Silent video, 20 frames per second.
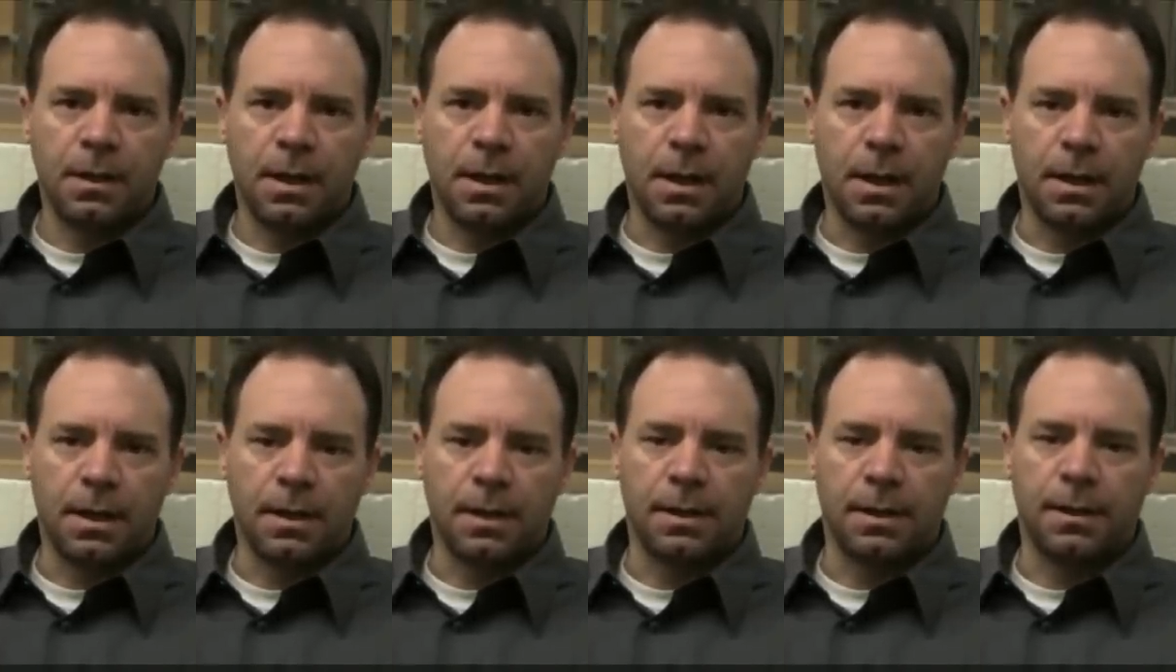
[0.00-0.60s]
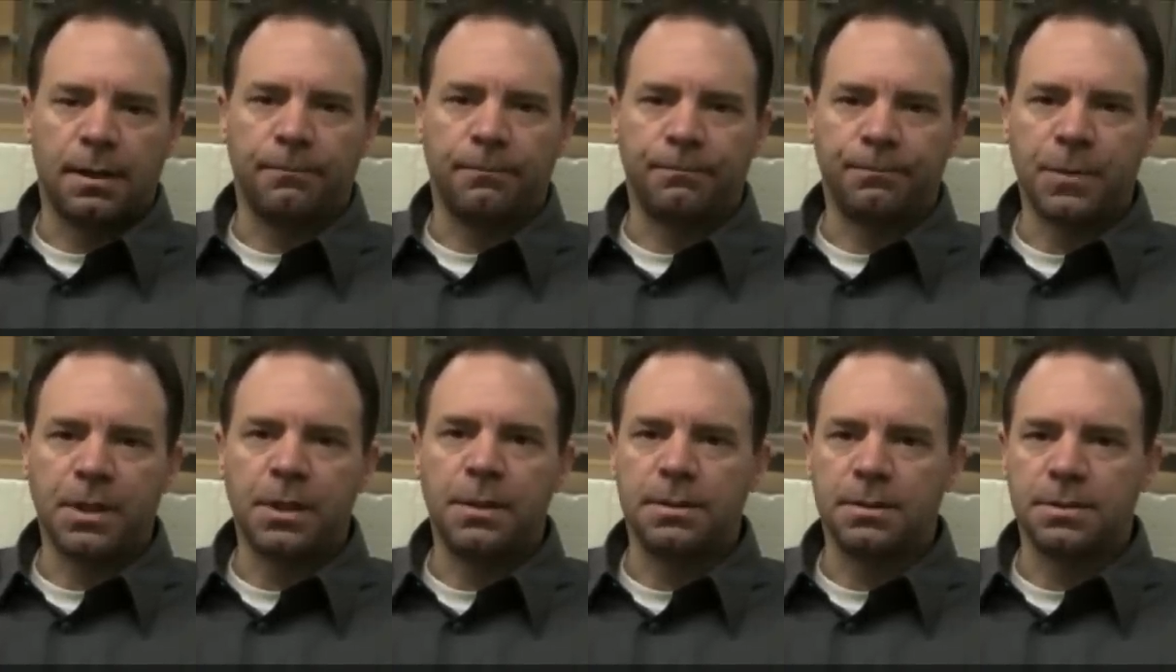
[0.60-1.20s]

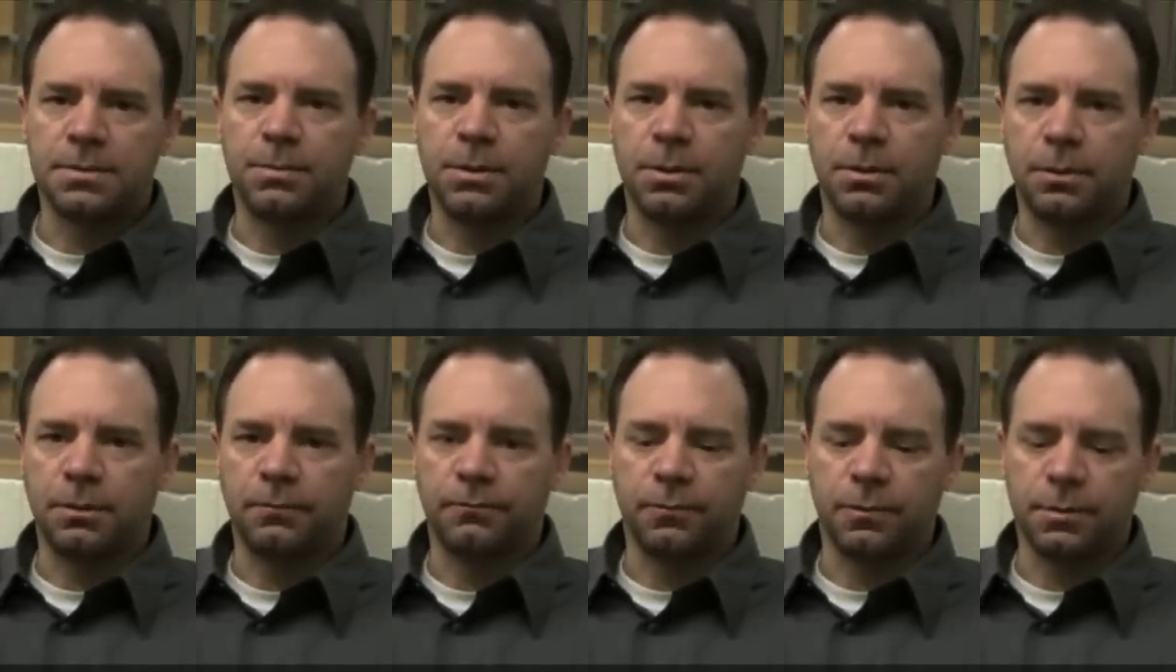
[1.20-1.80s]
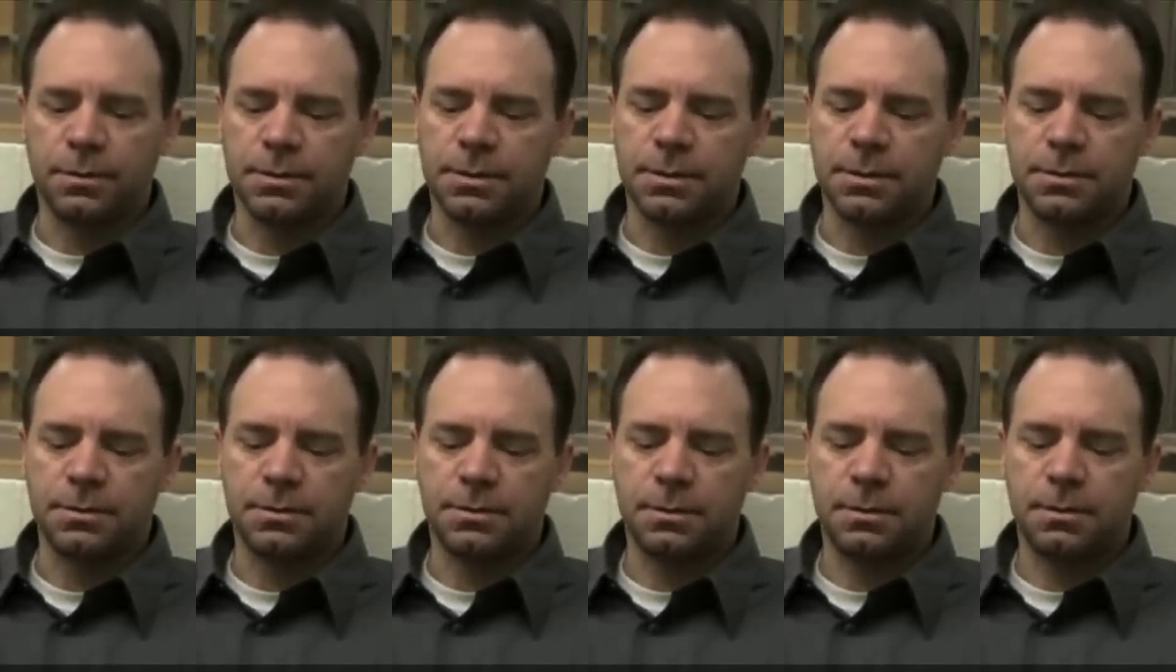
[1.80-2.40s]
In this building, for
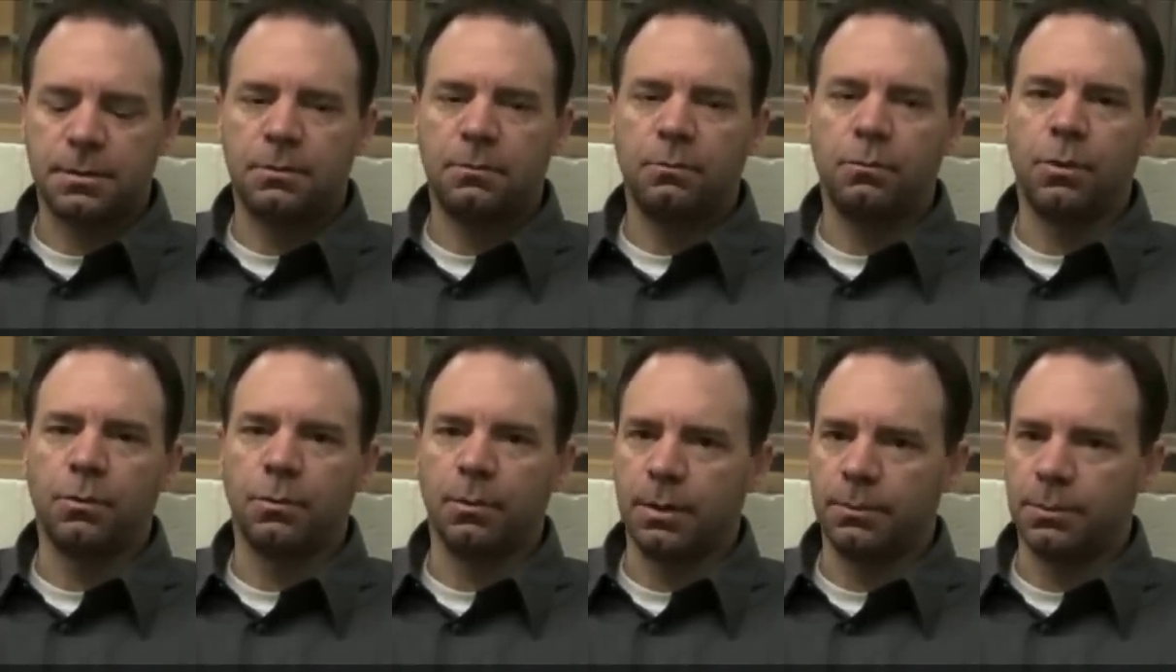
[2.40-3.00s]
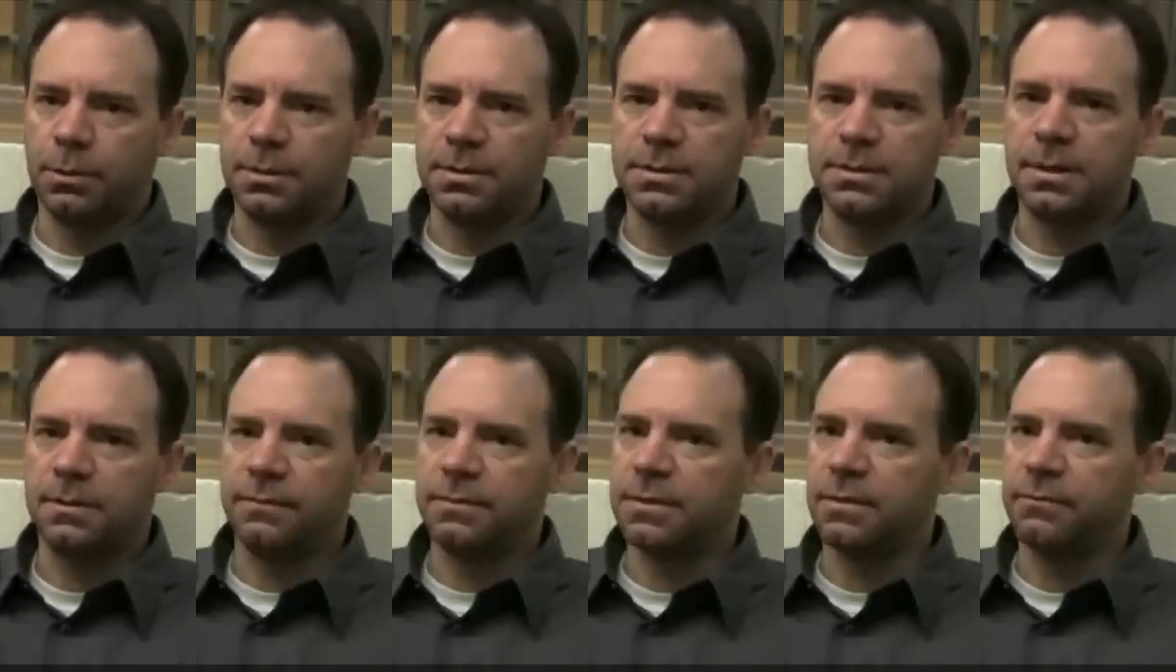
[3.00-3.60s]
instance, we were able to
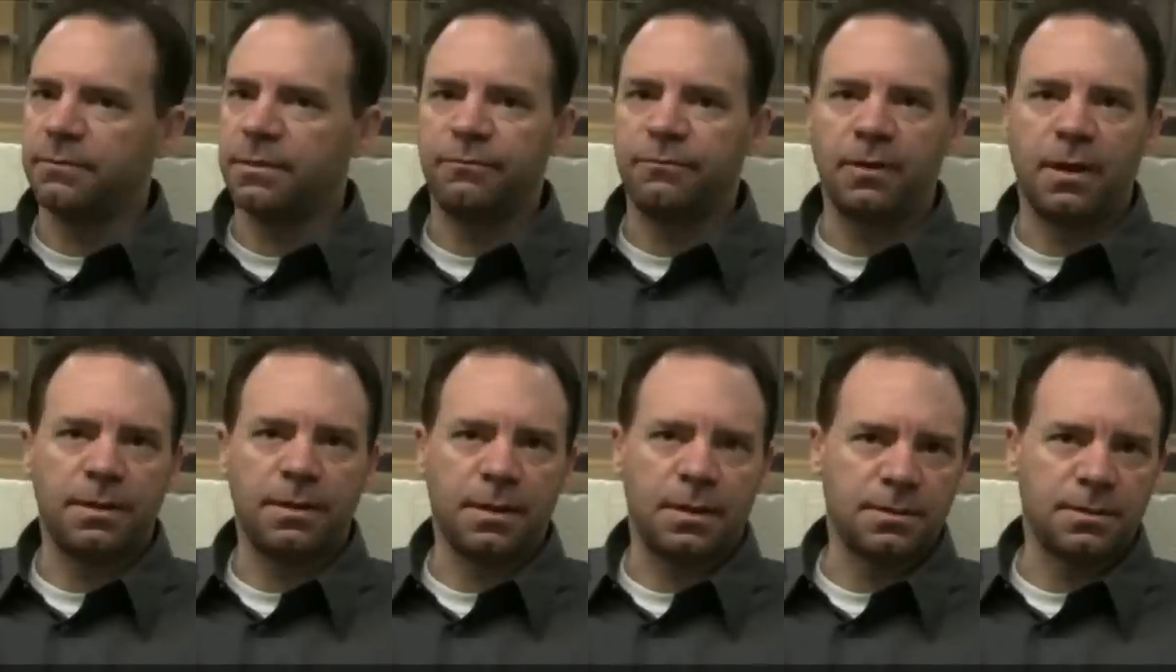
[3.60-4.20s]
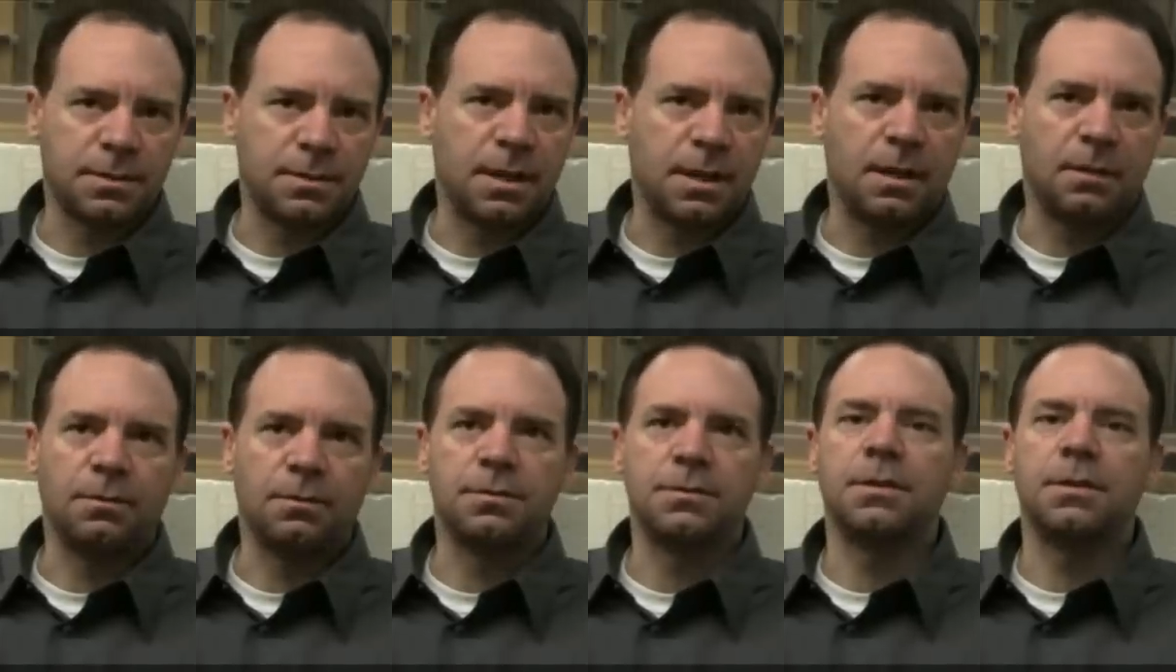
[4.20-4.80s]
save
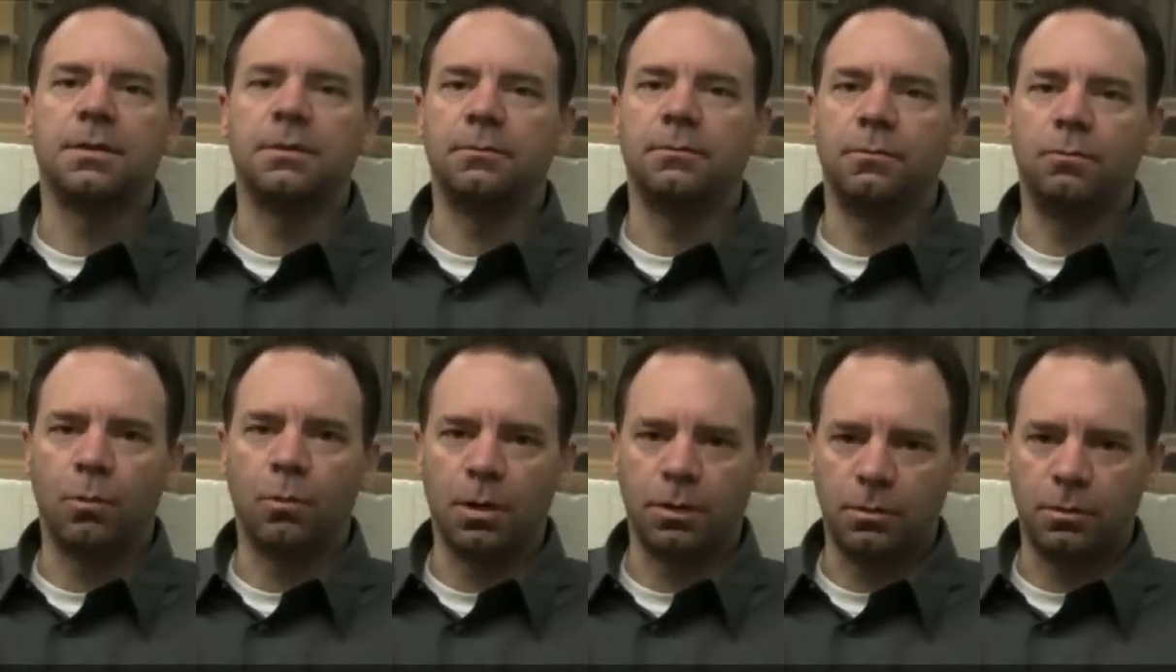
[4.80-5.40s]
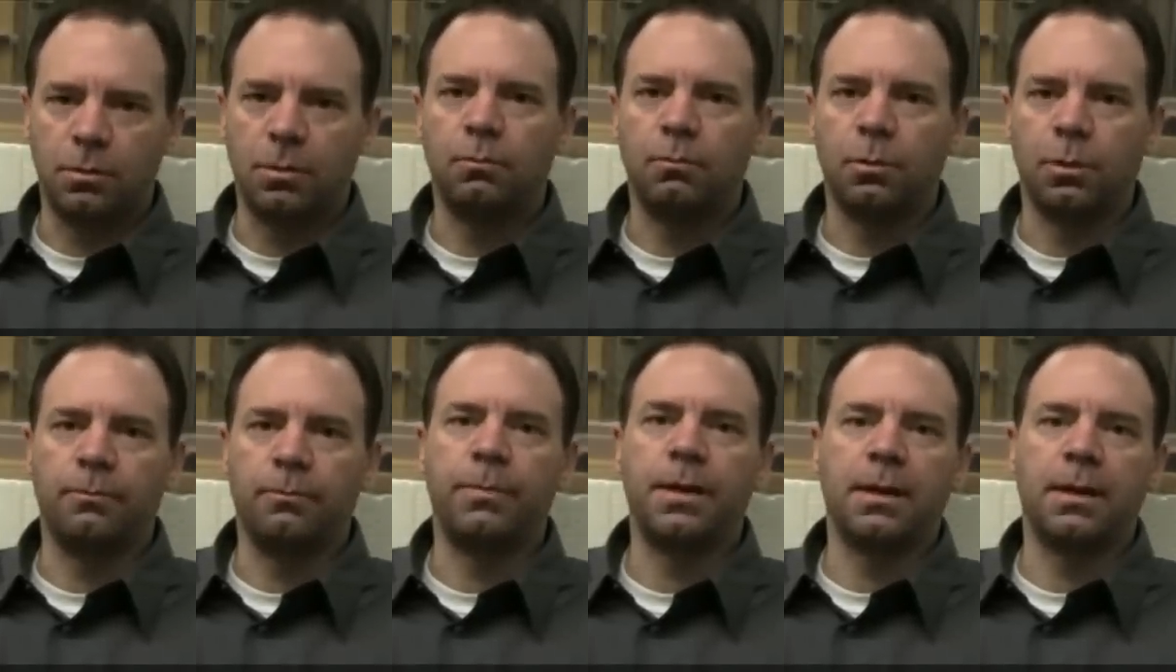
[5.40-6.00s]
$75,000 in what would
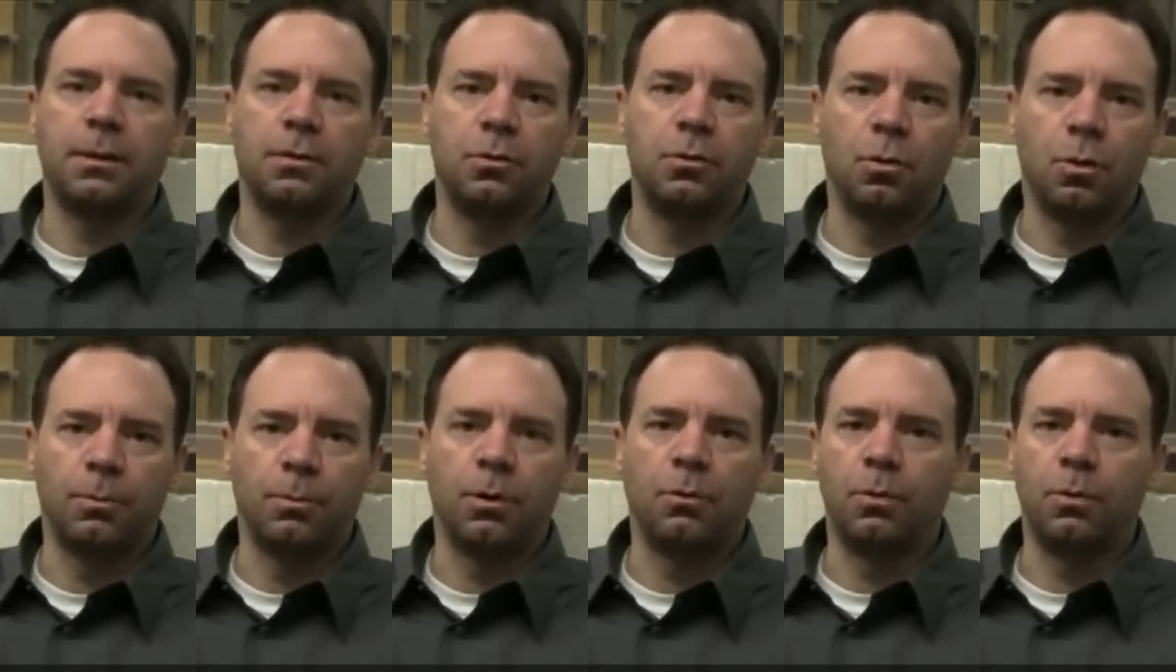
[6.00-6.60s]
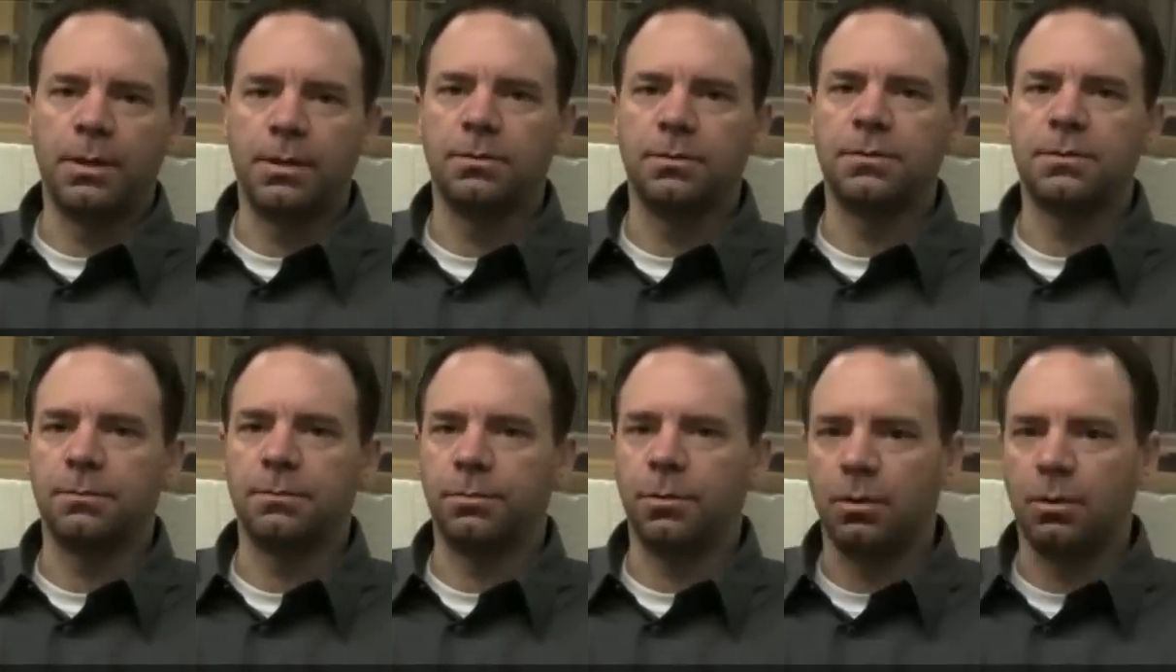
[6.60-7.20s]
have been a normal
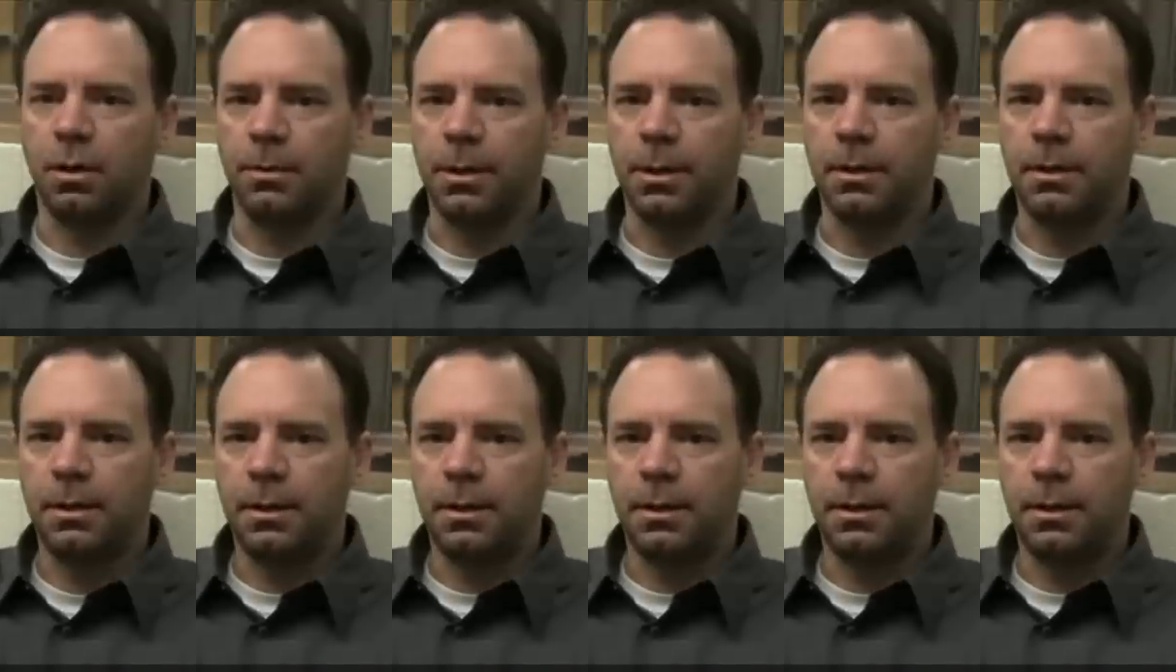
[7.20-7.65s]
Windows deployment.